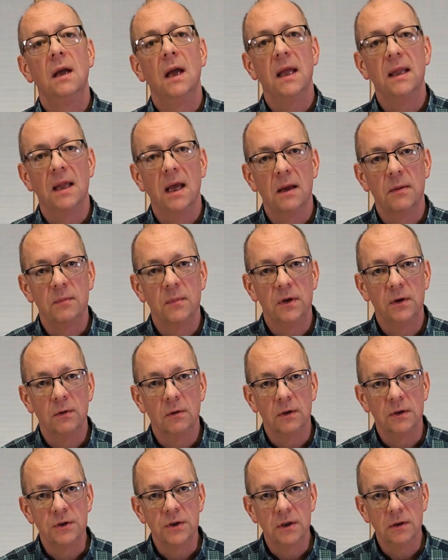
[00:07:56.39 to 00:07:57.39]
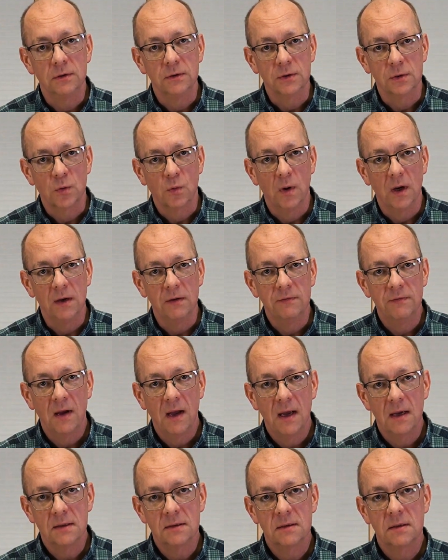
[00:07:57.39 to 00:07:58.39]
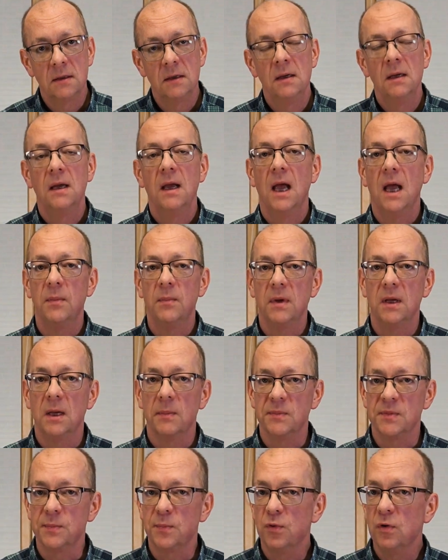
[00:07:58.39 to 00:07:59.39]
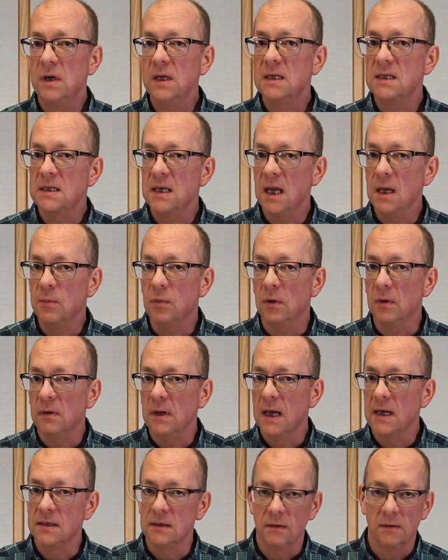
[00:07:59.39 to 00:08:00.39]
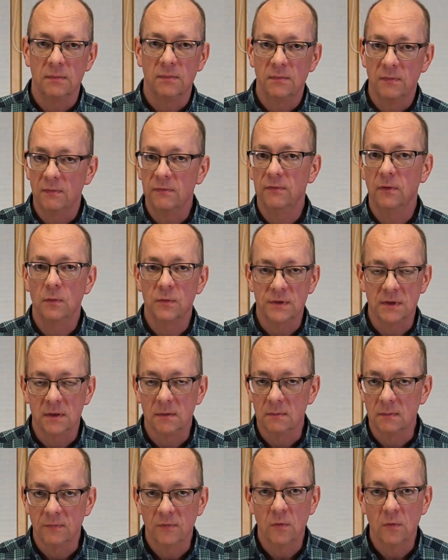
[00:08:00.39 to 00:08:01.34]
and that manure chills quite fast and becomes pretty stable as a frozen